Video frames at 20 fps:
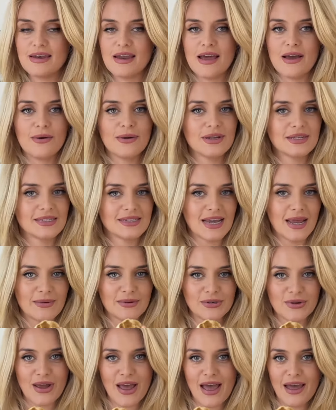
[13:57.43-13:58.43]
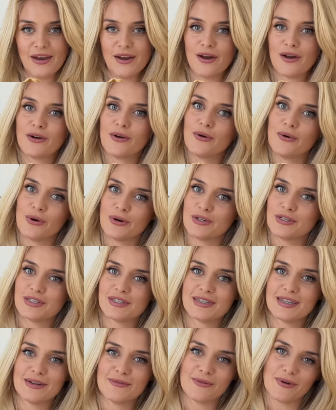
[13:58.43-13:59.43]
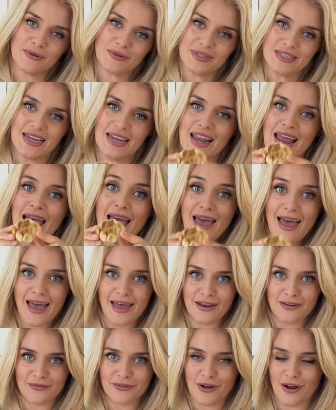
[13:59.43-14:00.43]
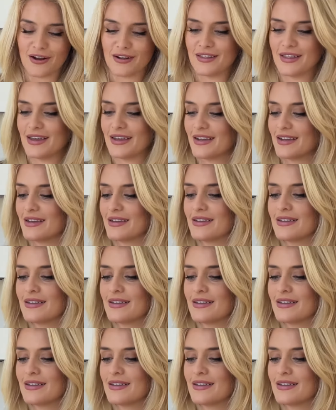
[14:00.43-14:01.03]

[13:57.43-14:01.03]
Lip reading: now it is time to add our gorgeously roasted head of garlic.